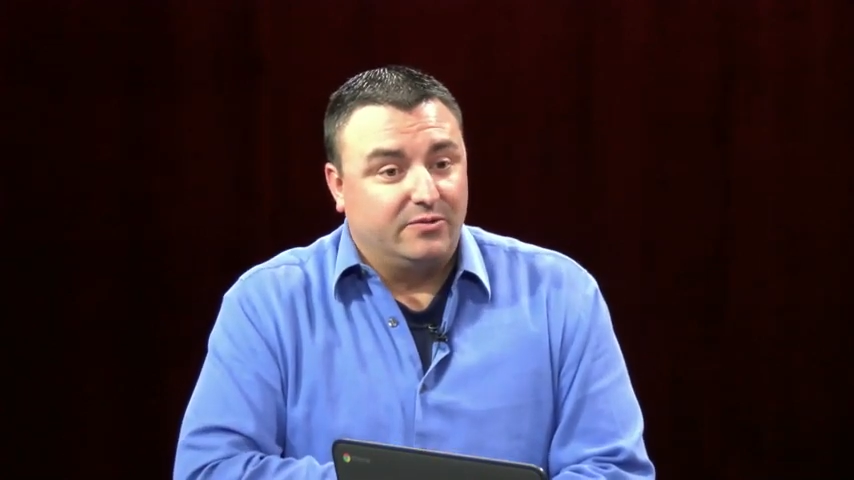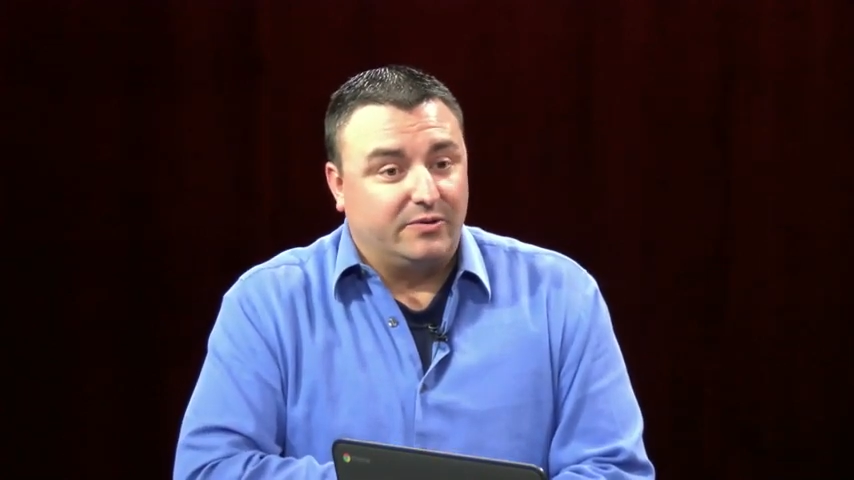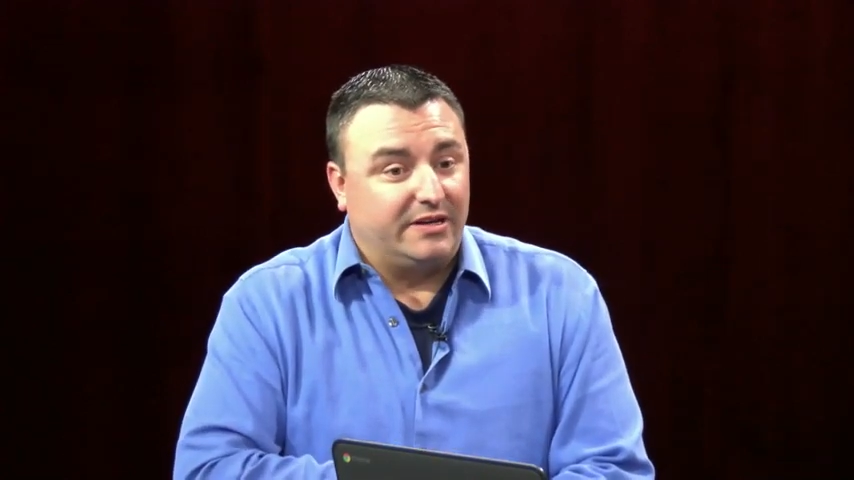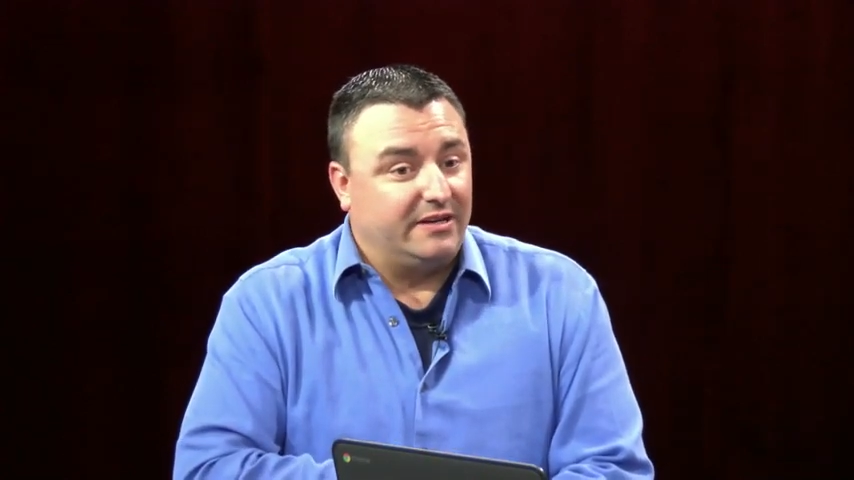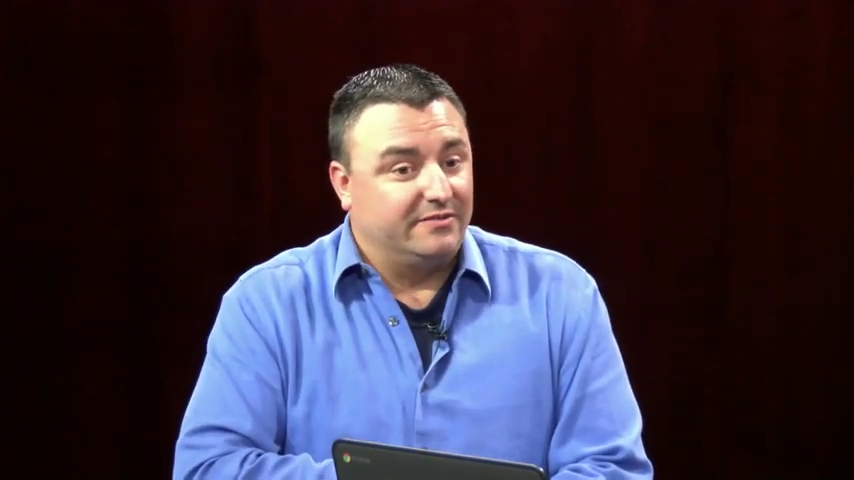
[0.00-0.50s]

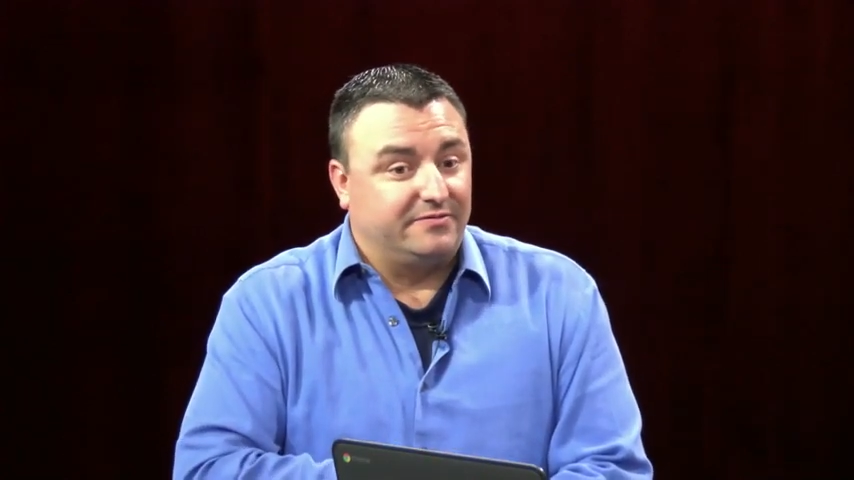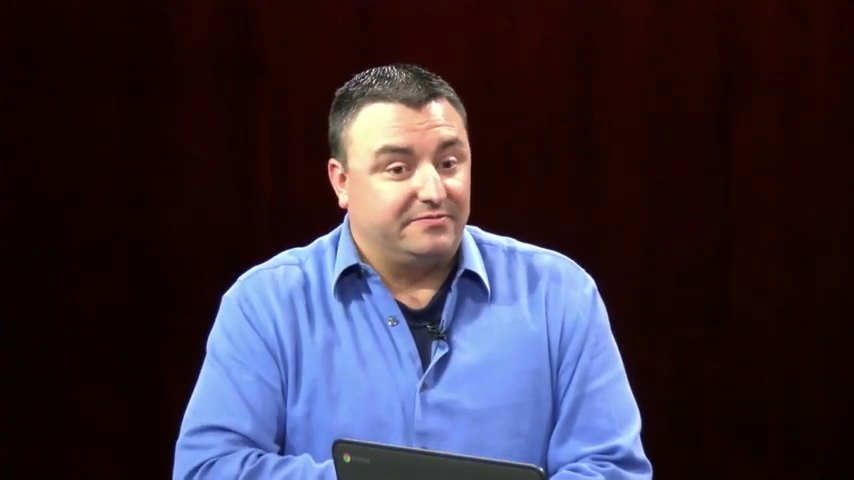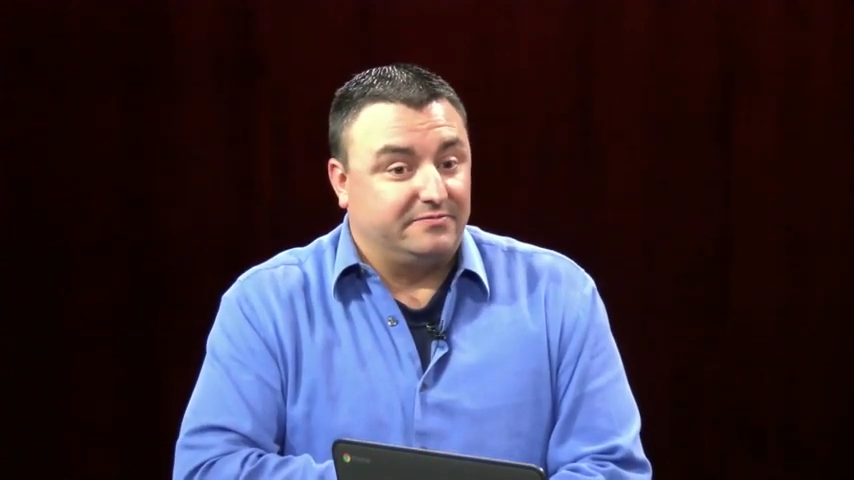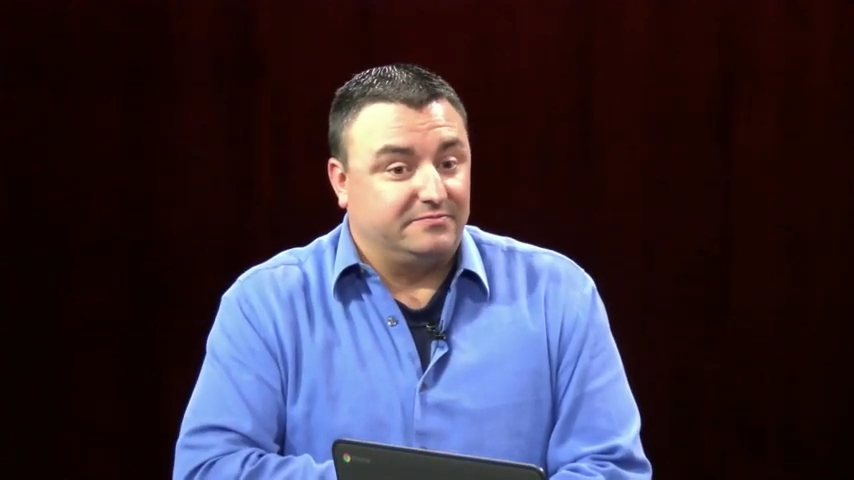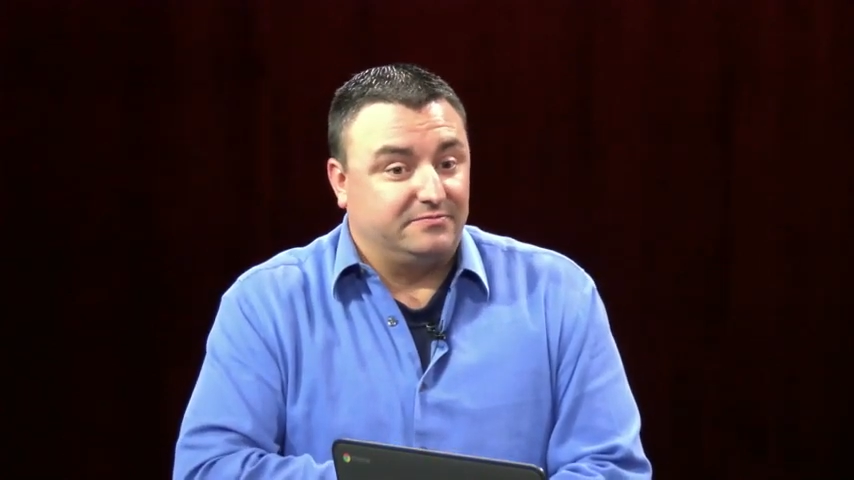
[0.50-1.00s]
they've
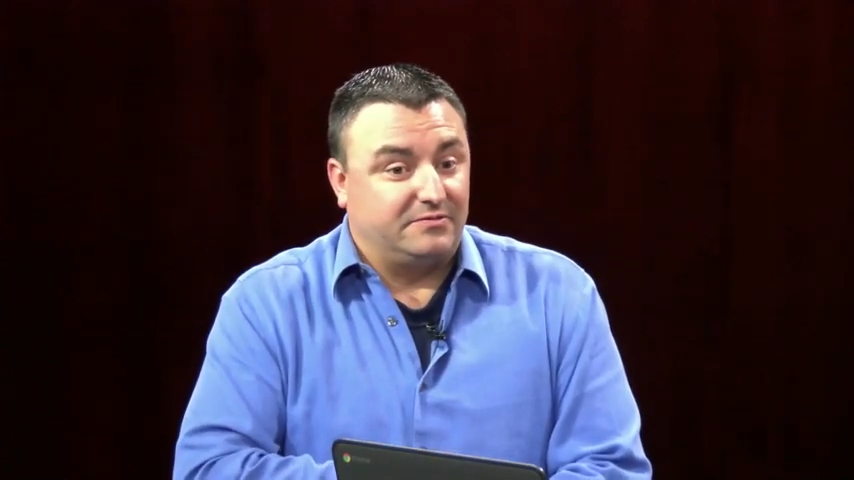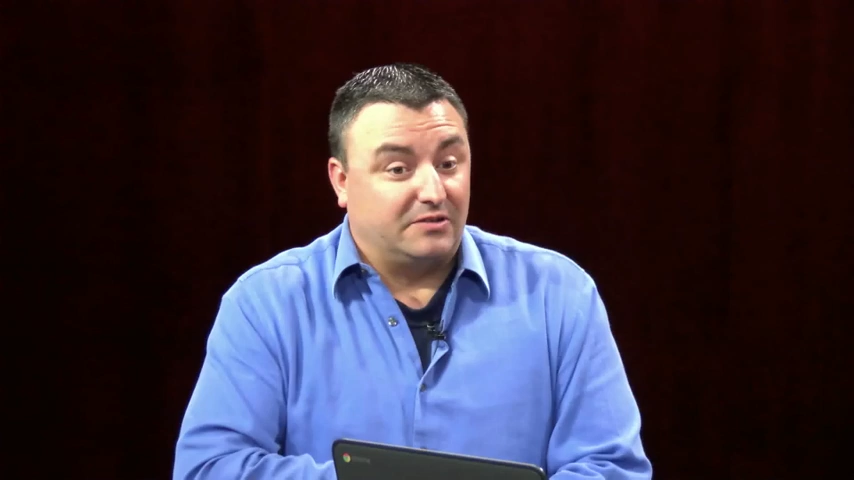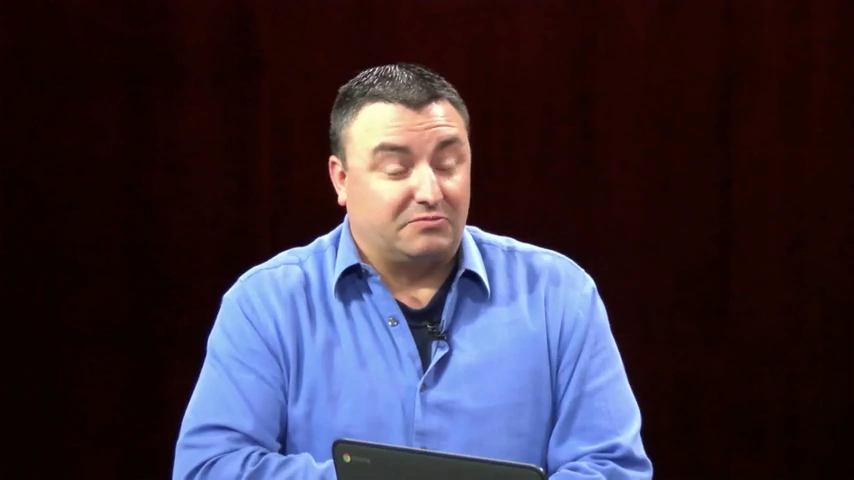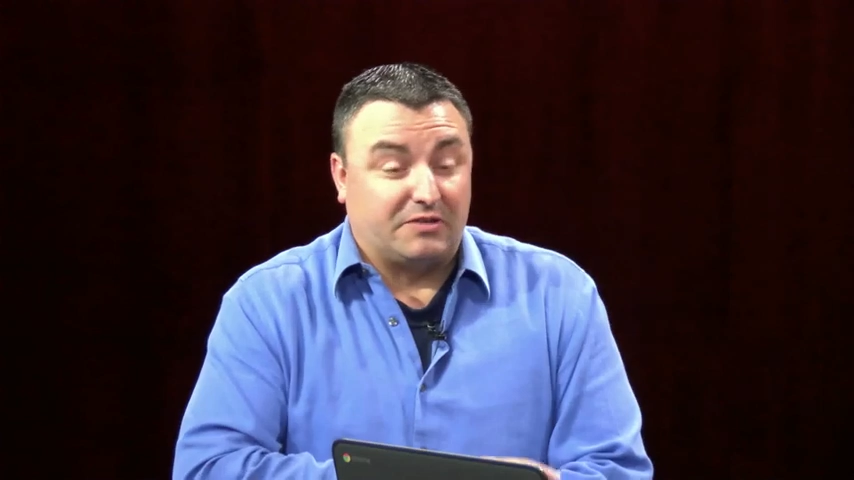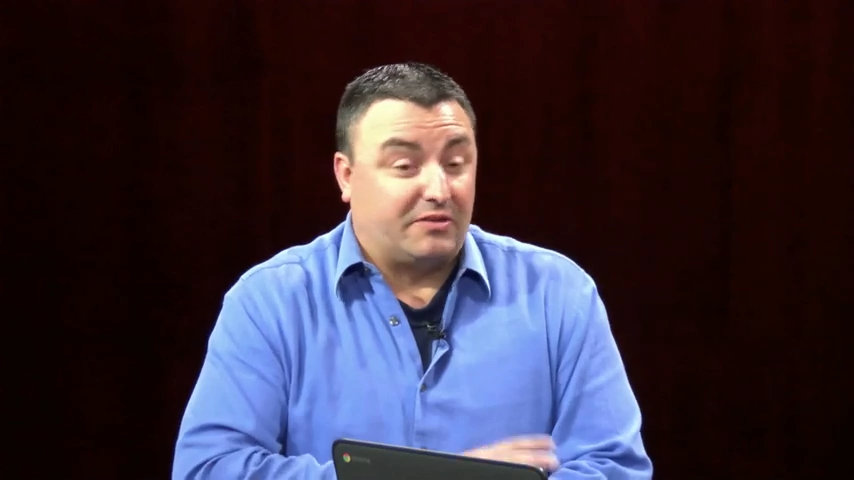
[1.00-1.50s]

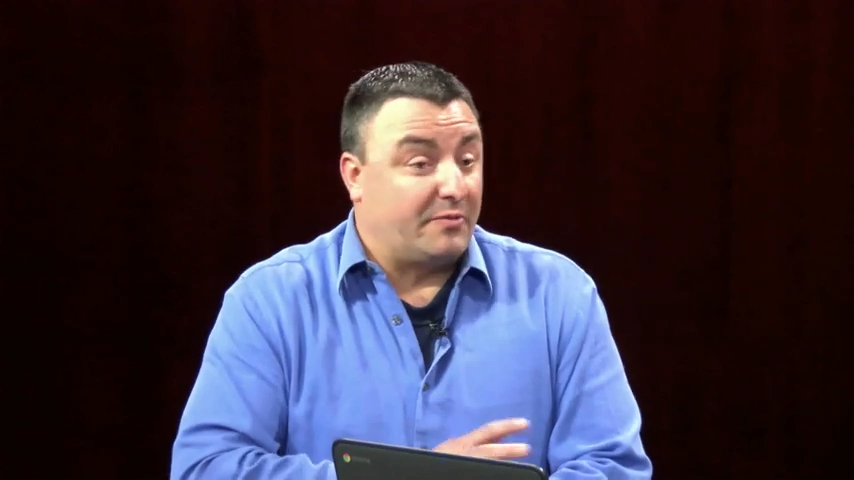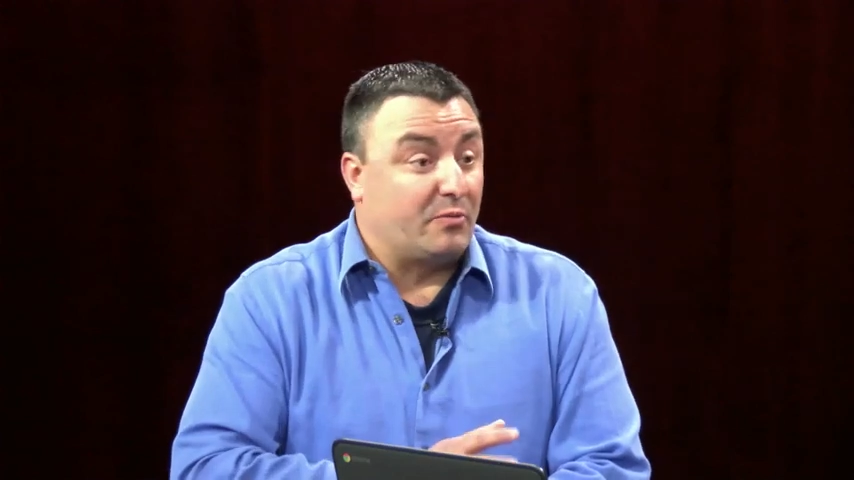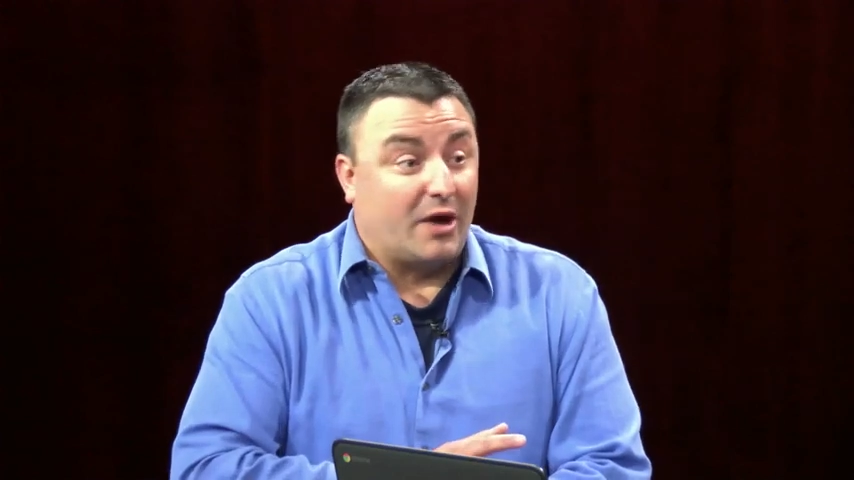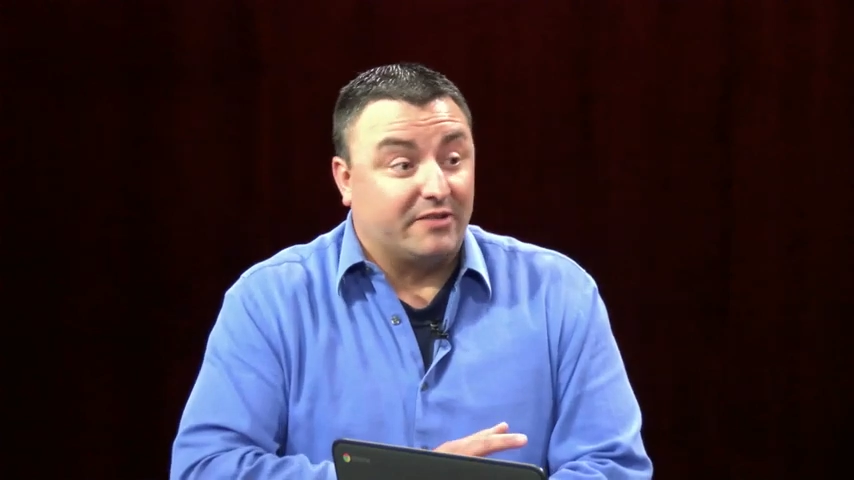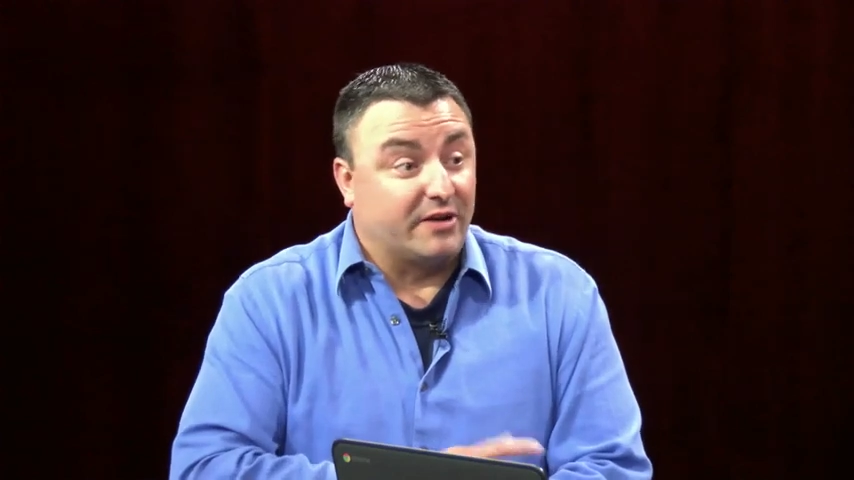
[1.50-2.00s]
been
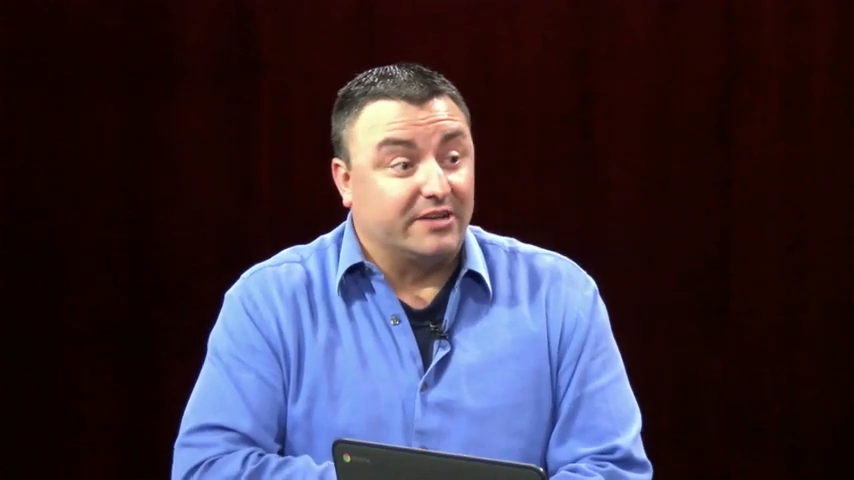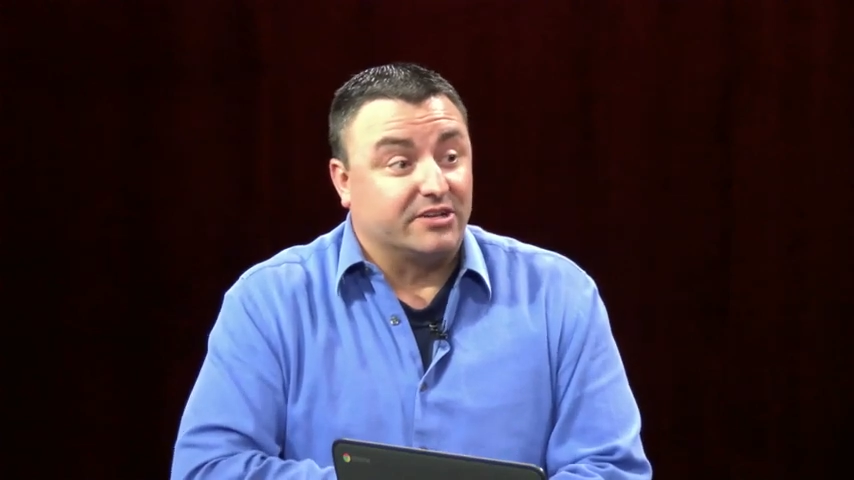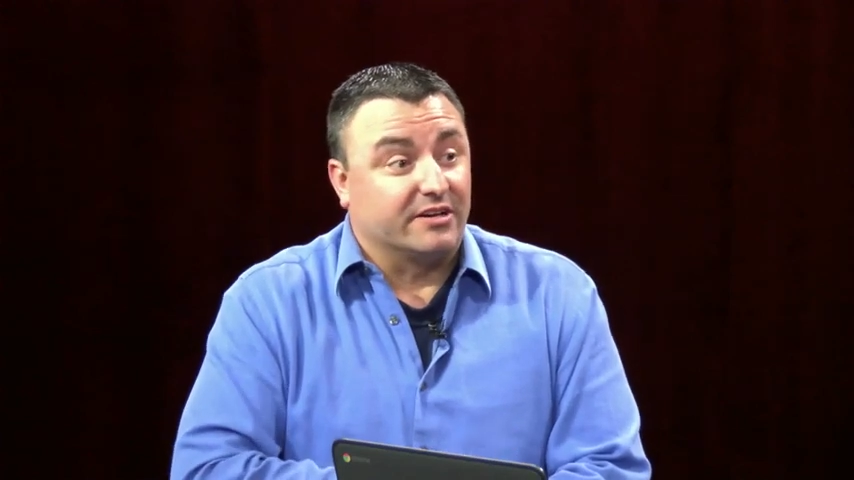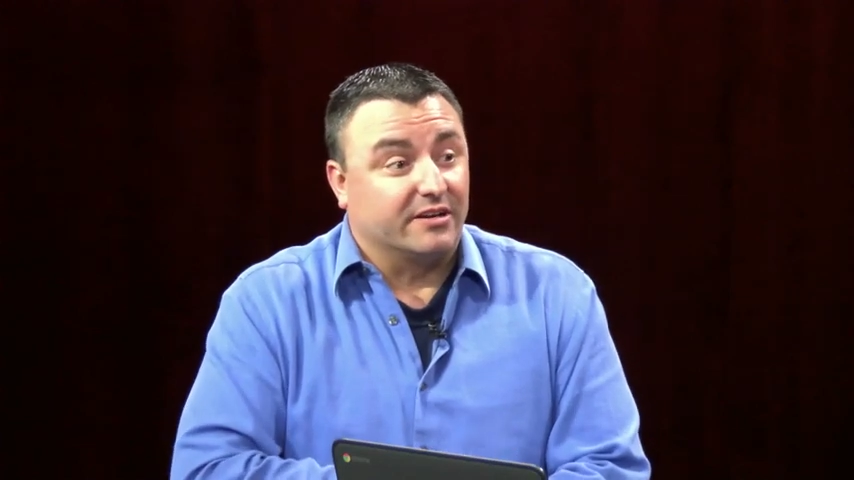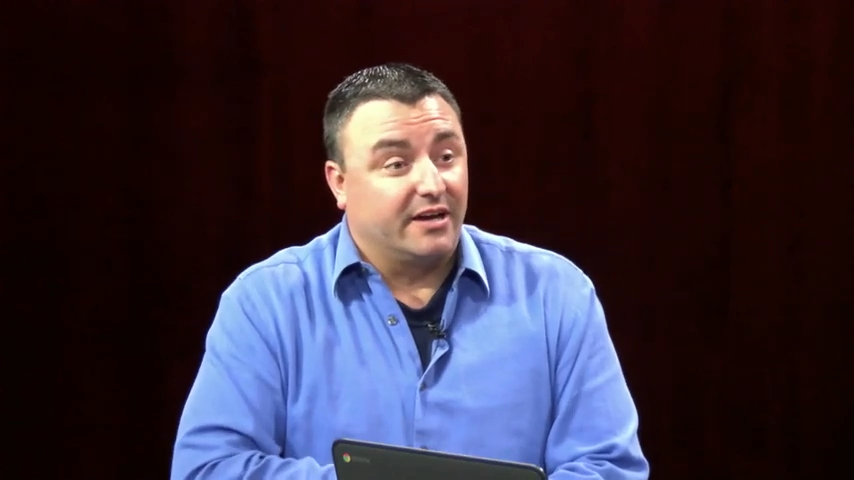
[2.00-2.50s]

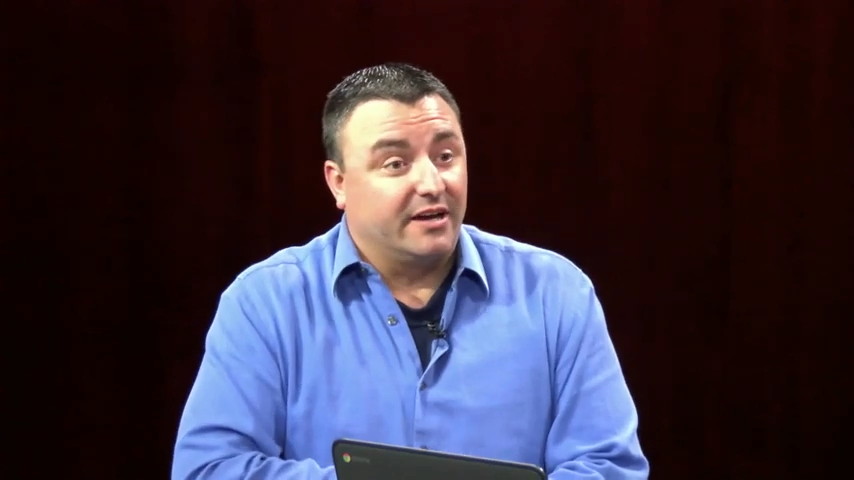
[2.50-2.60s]
wide-ranging.